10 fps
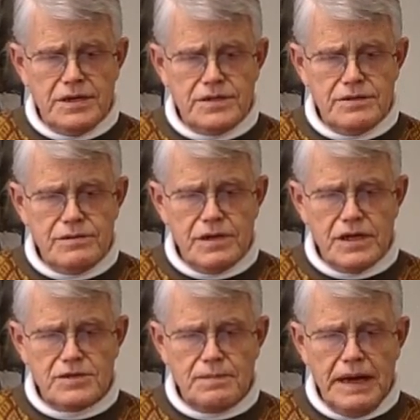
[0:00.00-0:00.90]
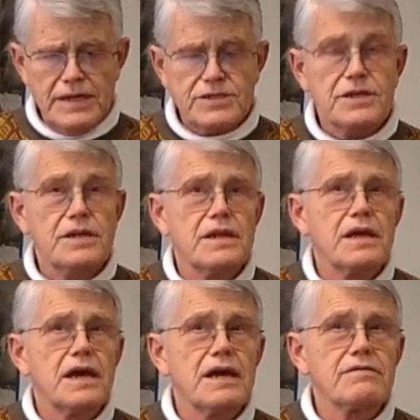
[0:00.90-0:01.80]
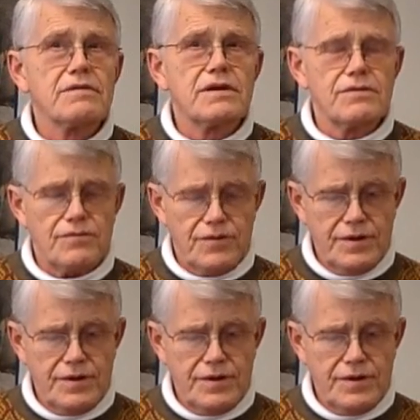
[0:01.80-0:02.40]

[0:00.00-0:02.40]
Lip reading: to expansion and growth.